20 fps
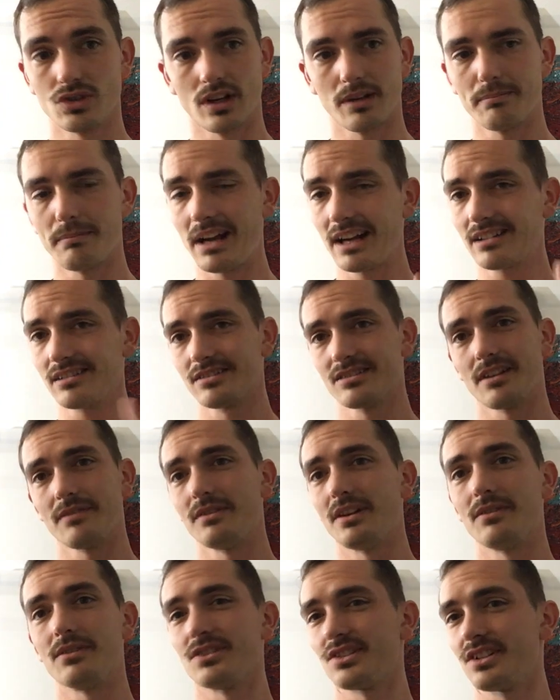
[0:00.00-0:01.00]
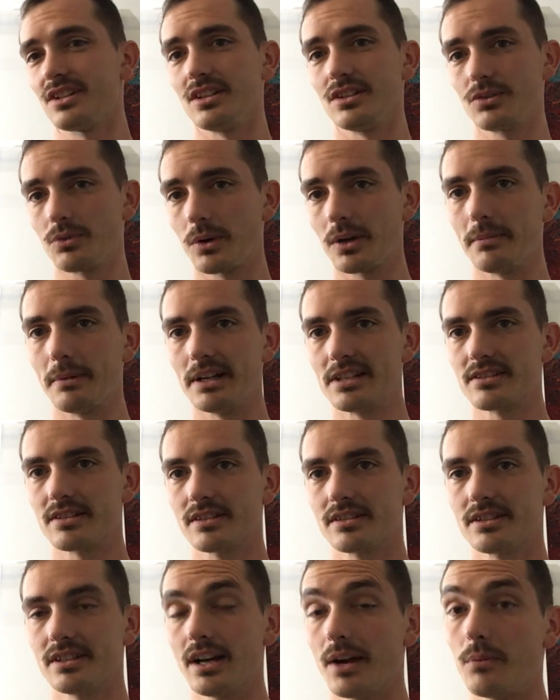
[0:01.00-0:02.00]
Like Michaels, I've never seen a 20 by
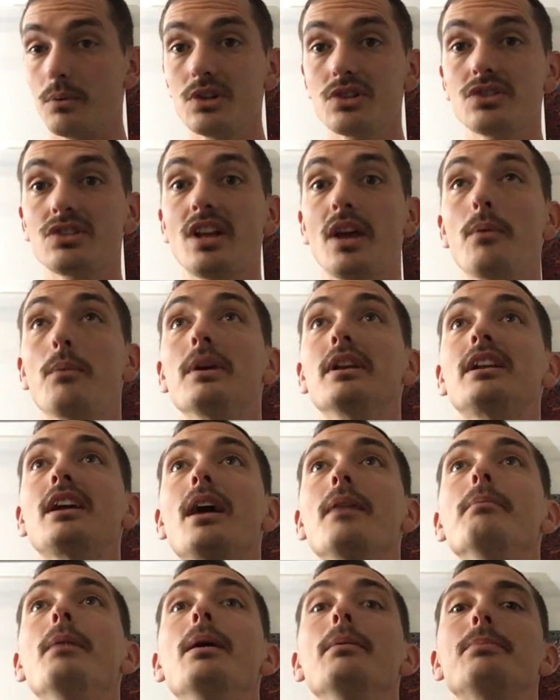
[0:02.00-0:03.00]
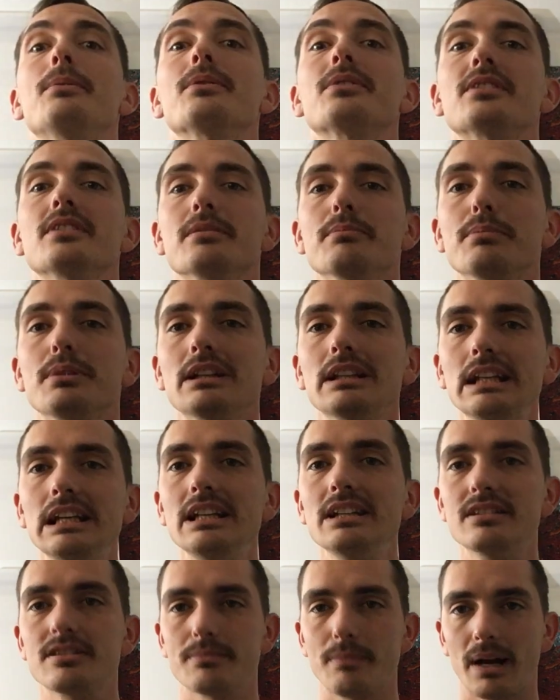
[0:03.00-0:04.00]
60. I wish they would come up with it.
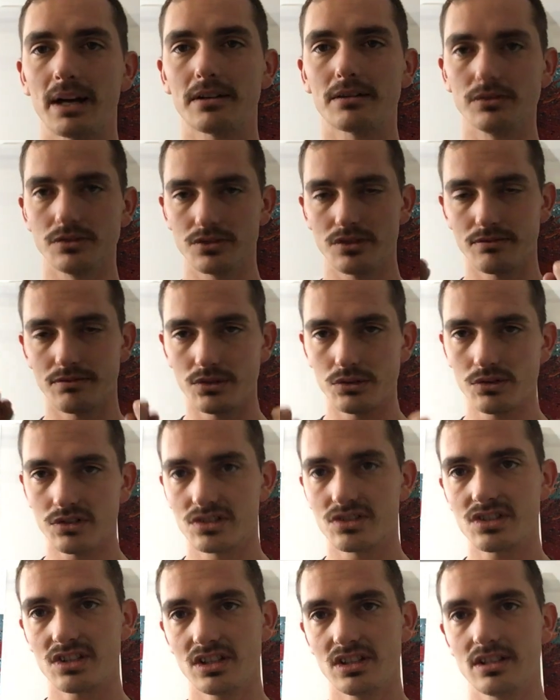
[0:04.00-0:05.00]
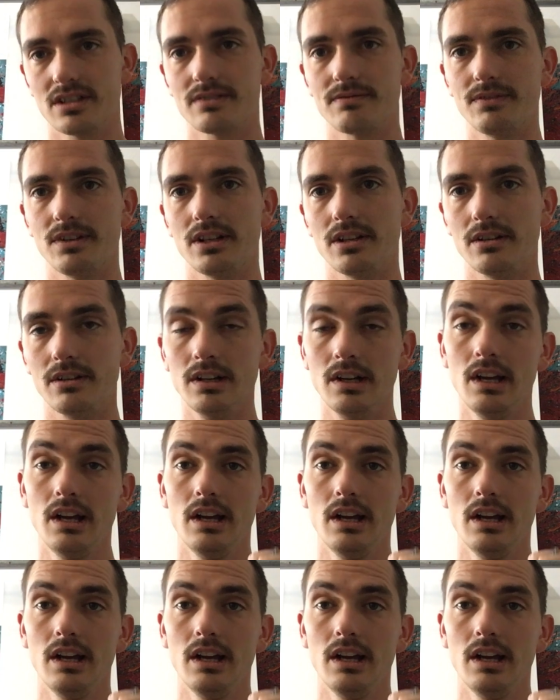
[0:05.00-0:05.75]
Please, Michaels, if you can see this video,